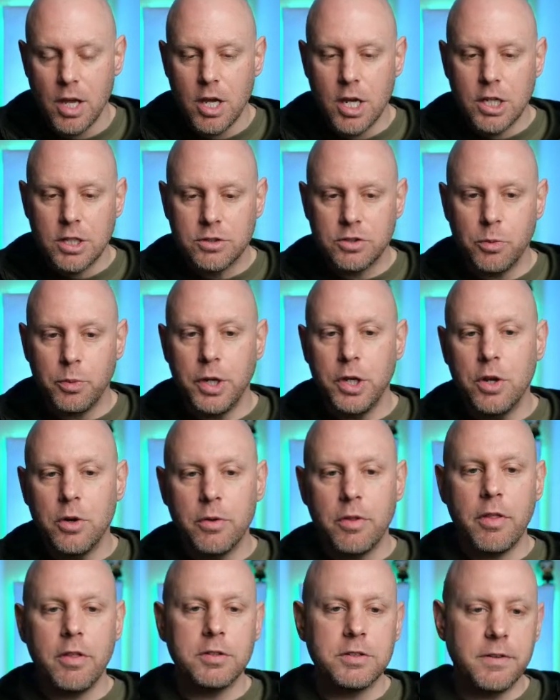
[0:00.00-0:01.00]
So we know that
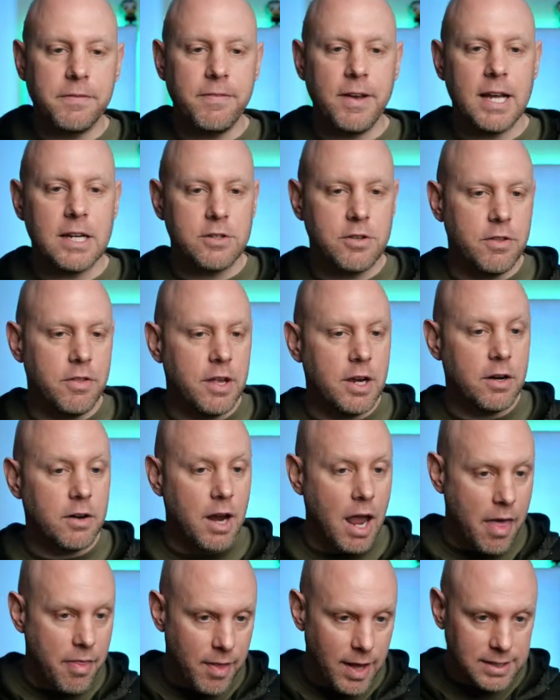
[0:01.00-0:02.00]
there's a faction there,
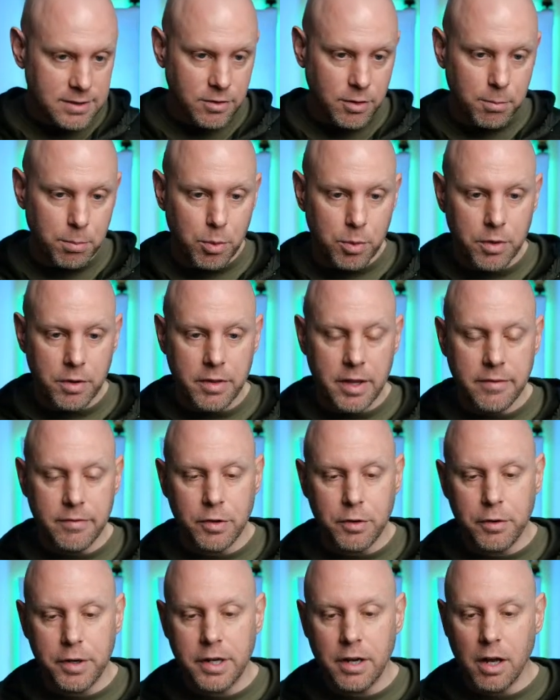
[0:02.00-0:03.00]
and that's the border they've
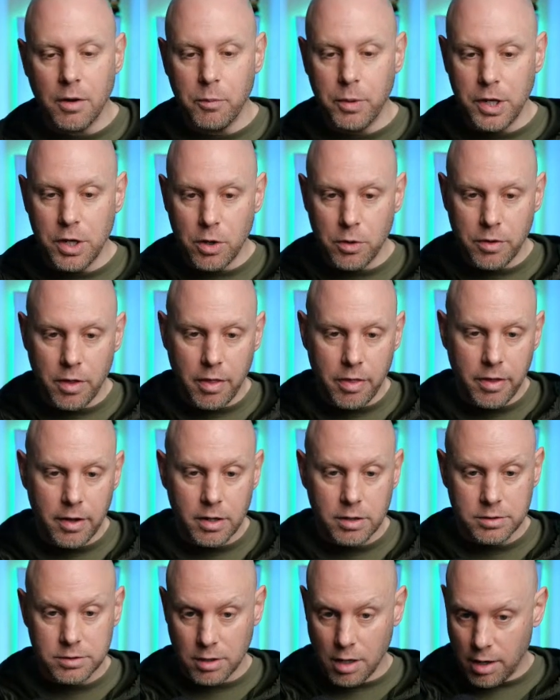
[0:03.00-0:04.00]
agreed on. We know that
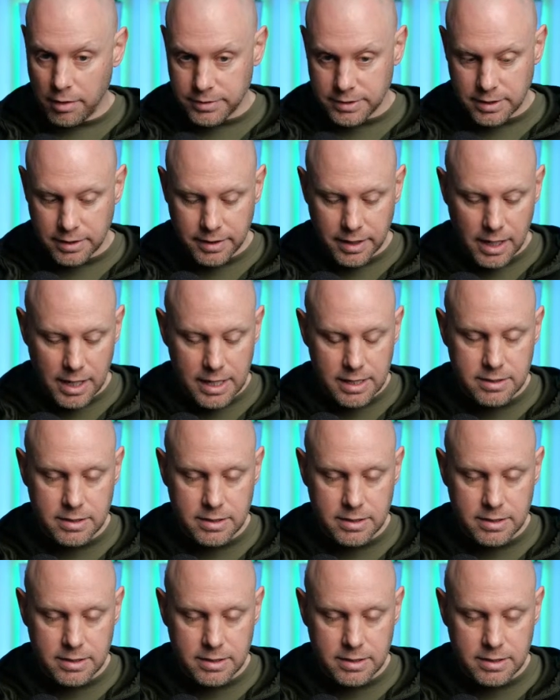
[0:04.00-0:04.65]
there's obviously the ISC